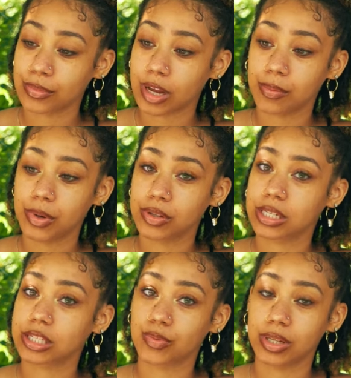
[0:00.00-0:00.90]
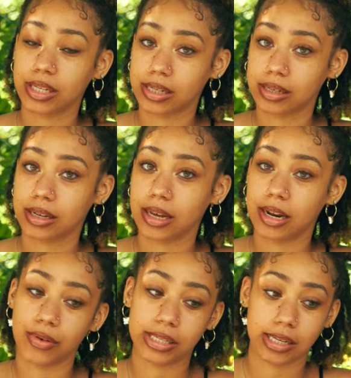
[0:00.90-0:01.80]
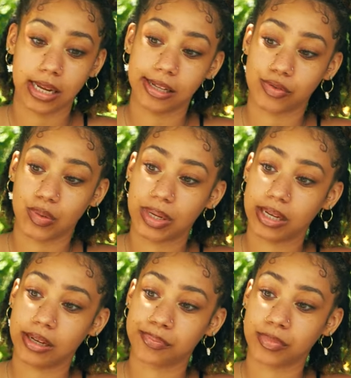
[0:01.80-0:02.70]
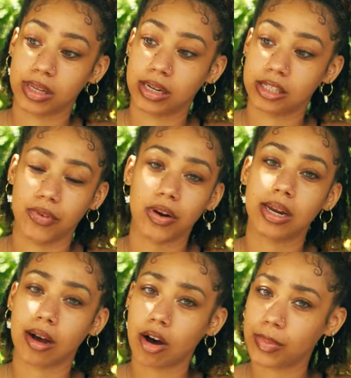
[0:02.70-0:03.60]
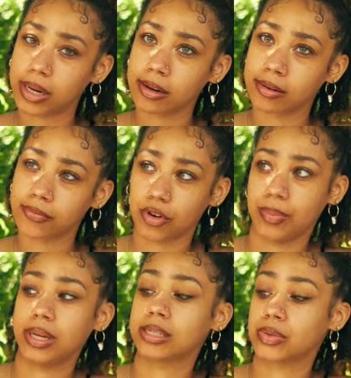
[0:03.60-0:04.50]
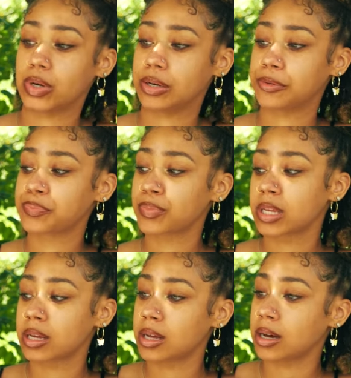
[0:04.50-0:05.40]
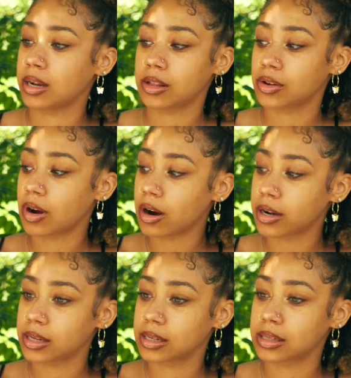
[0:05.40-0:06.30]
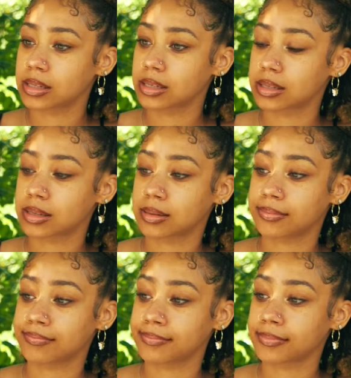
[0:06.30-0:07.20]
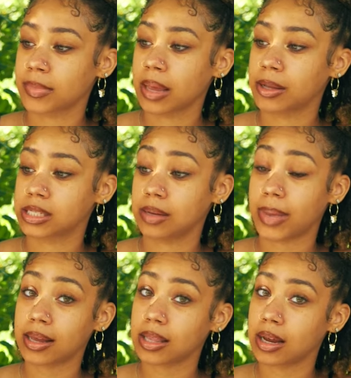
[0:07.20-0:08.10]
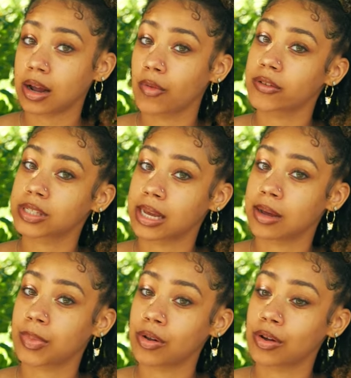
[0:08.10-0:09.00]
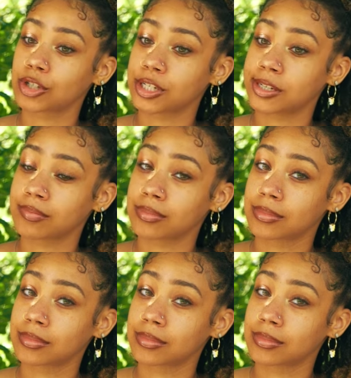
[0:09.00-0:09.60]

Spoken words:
Her music's really good and it resonates with me and it's very calming for me as well. Another artist, see back then I would have said Polo G